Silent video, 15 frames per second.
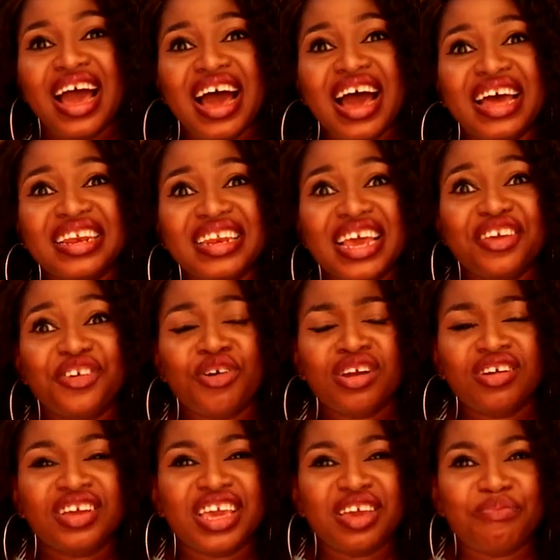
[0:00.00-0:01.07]
And uh, you
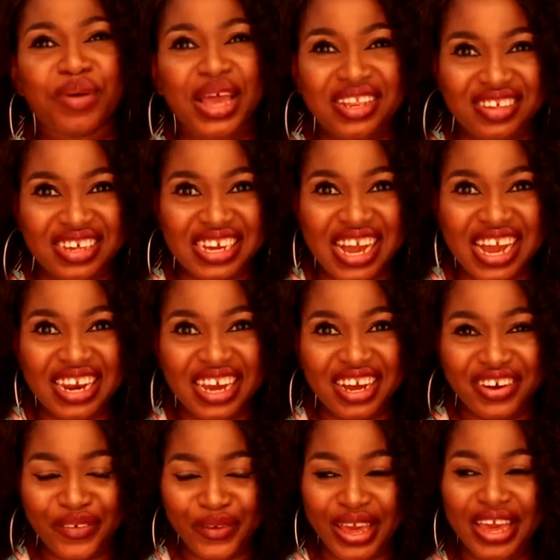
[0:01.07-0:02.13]
want to give birth in
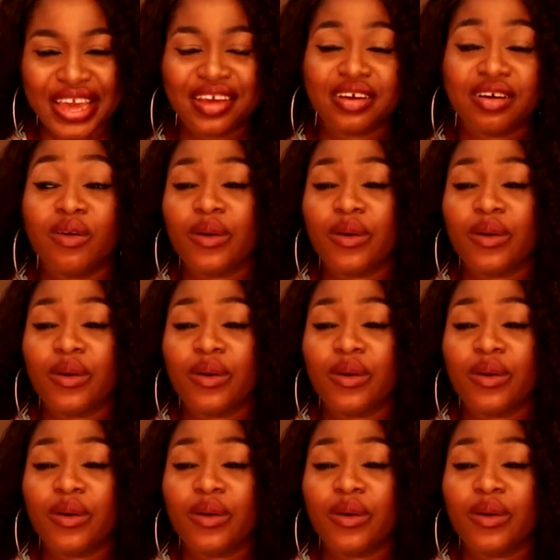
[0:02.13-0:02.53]
Ghana, okay?